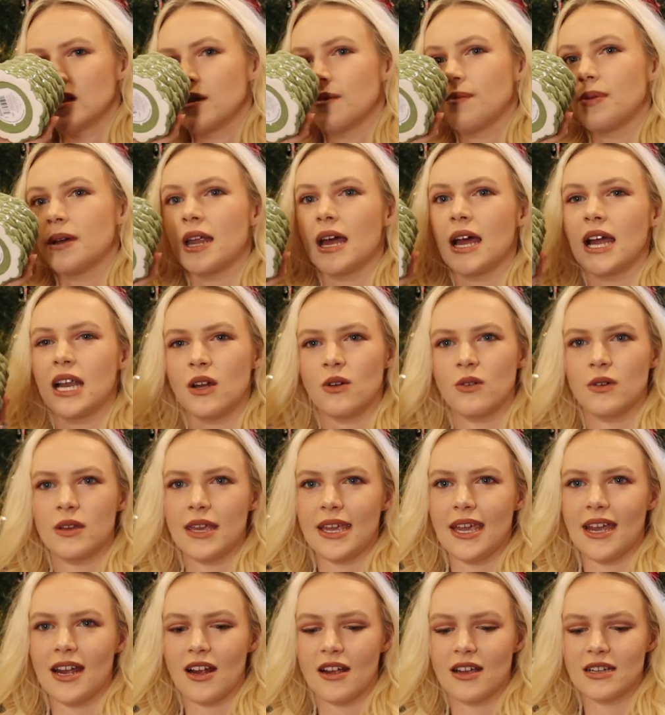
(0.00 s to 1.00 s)
But I don't
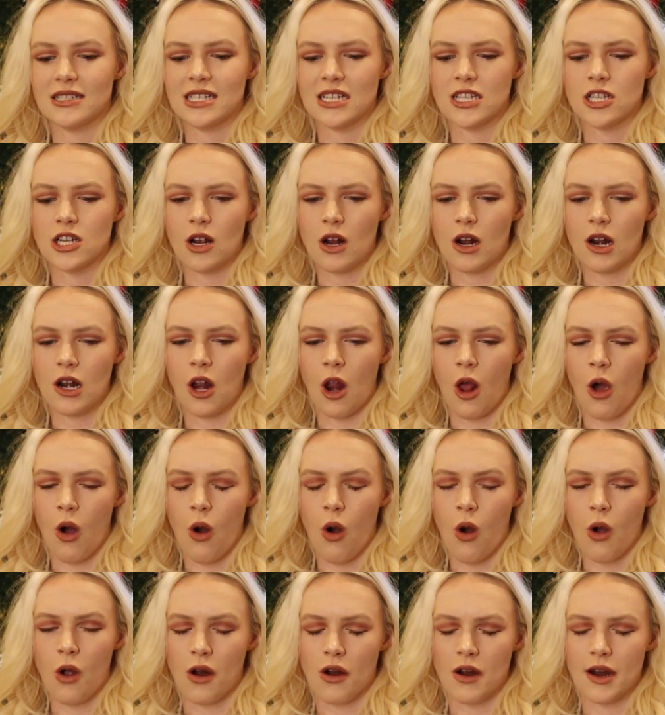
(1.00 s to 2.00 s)
care because it's
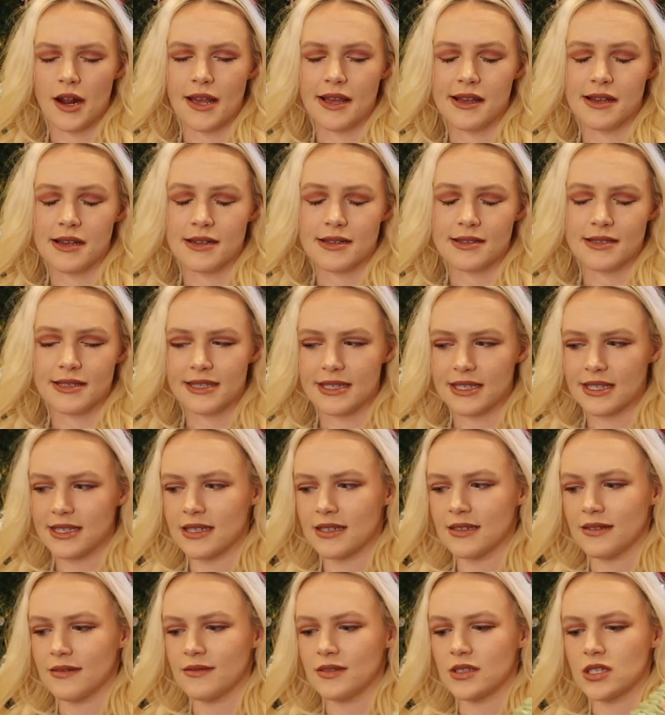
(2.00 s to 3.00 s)

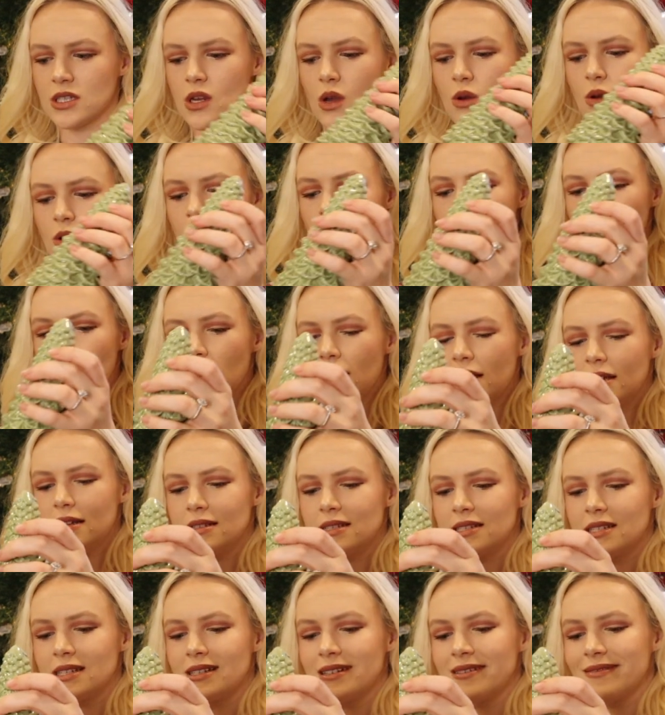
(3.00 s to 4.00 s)
glorious. It's so
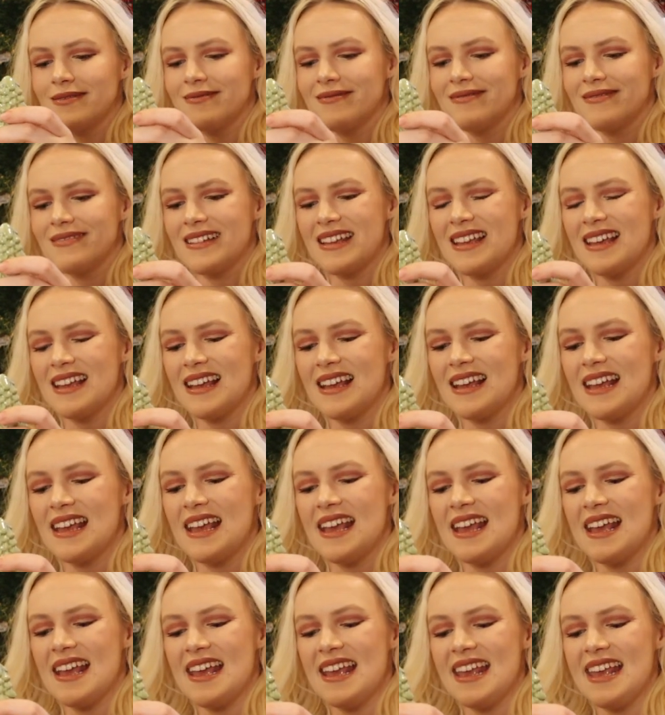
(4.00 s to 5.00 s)
glorious.
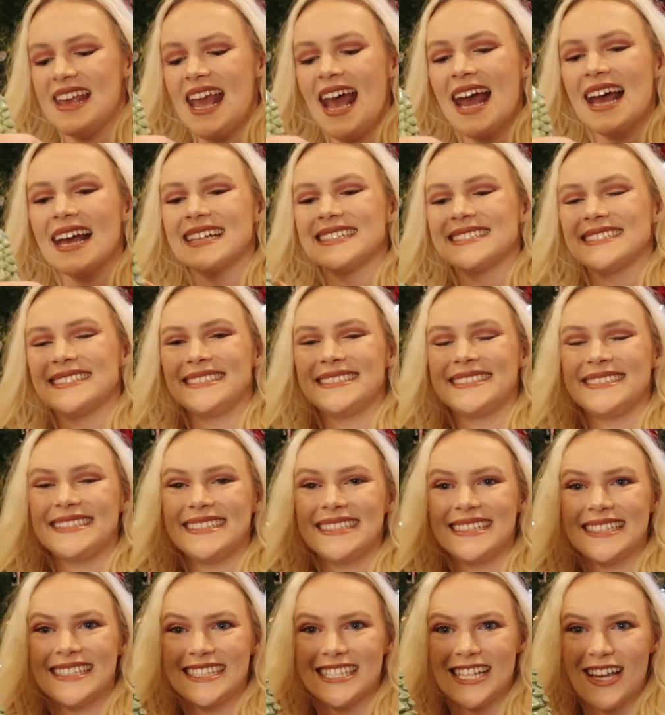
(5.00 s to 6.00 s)
Yeah.
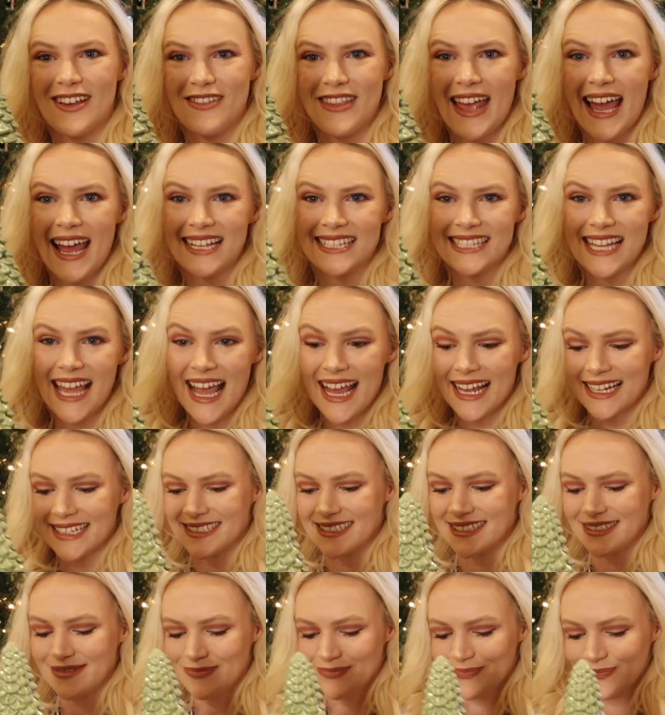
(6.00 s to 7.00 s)
So that's that.
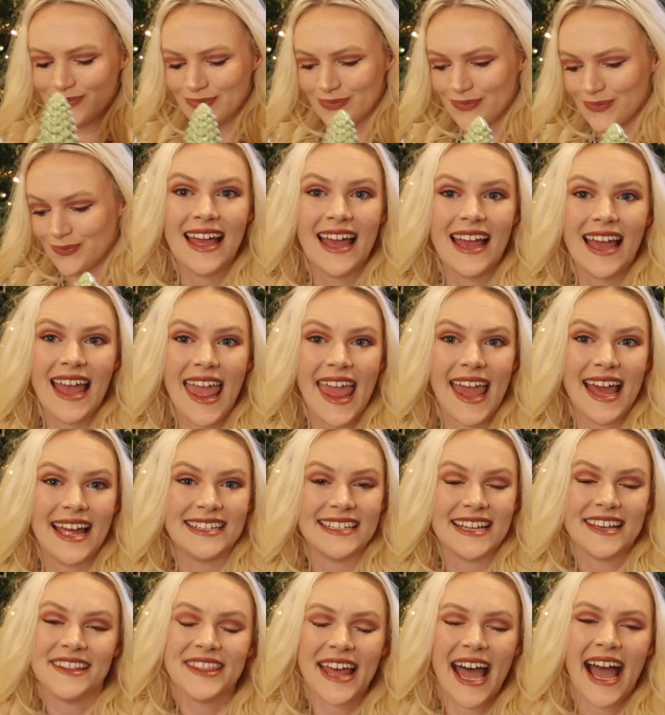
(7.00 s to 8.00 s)

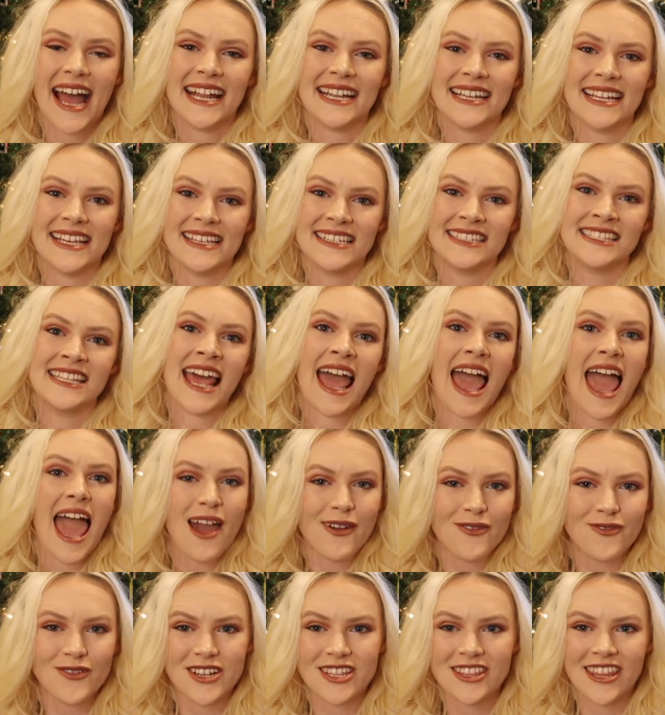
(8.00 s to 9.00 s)
And that is
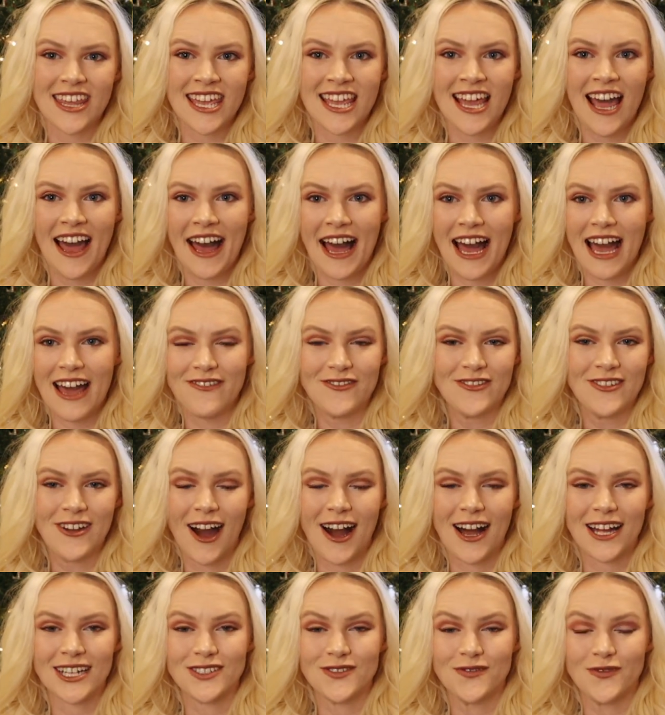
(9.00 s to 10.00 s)
everything I've
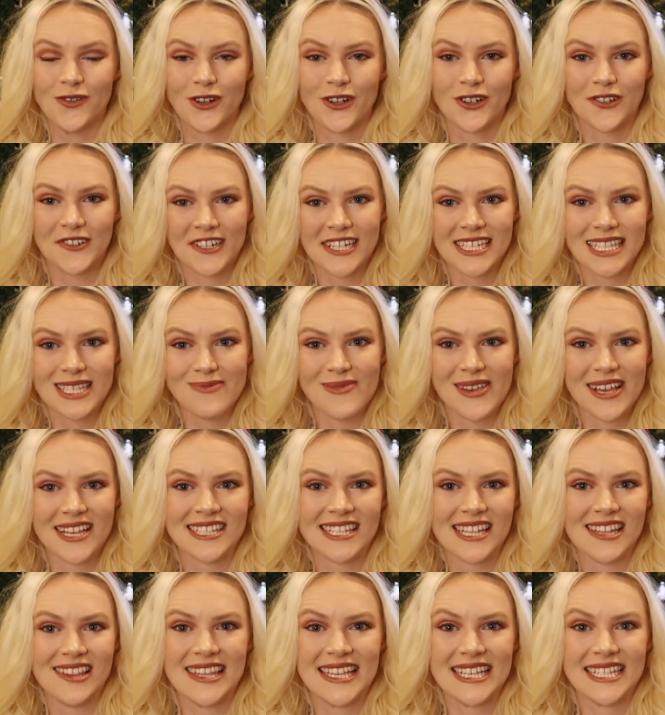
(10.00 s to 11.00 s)
got for
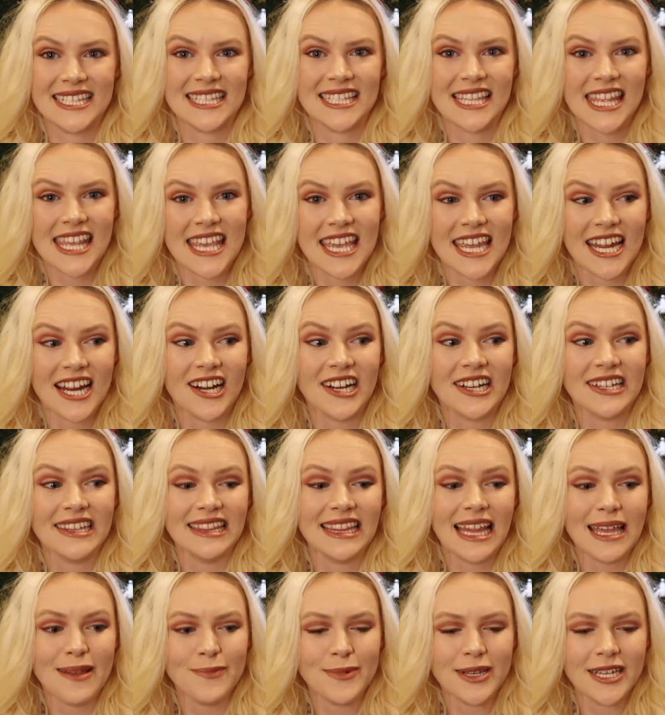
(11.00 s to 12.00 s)
Christmas this year.
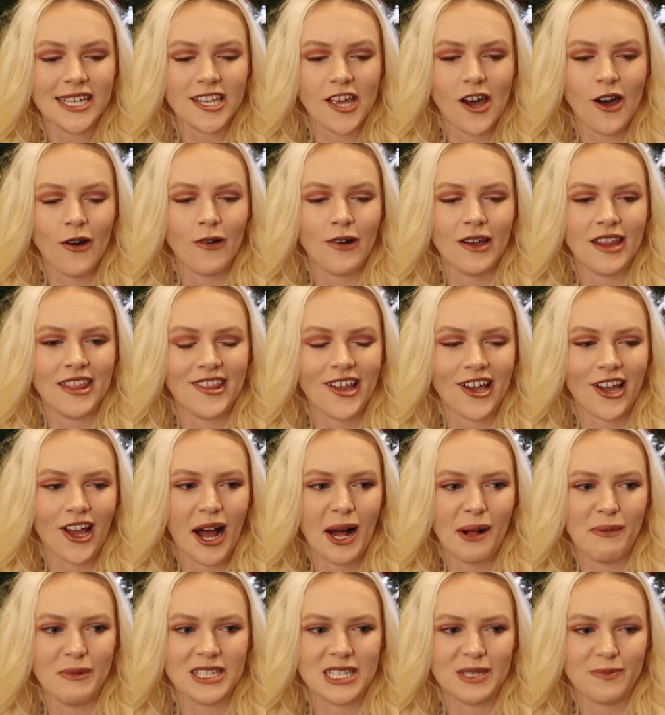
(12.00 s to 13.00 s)
Let me know in the
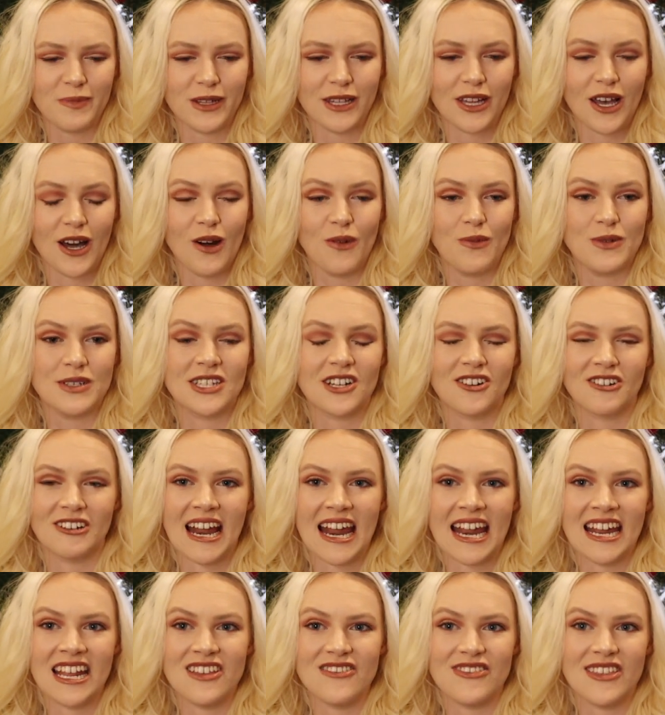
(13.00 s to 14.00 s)
comments below, was there
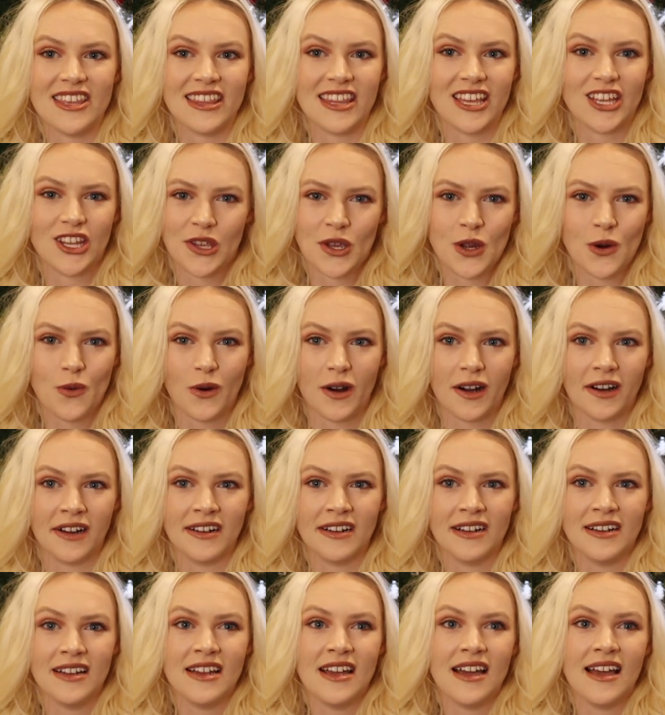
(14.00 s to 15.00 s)
anything that you
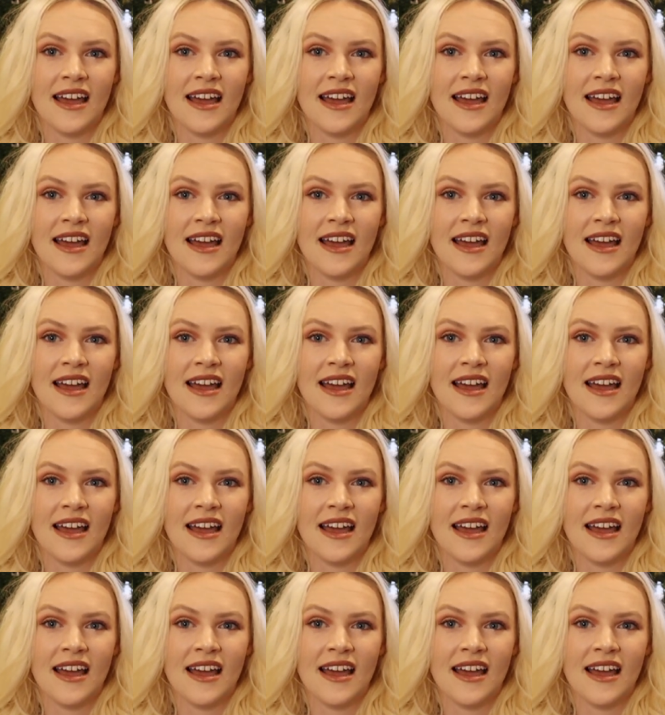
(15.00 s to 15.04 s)
were,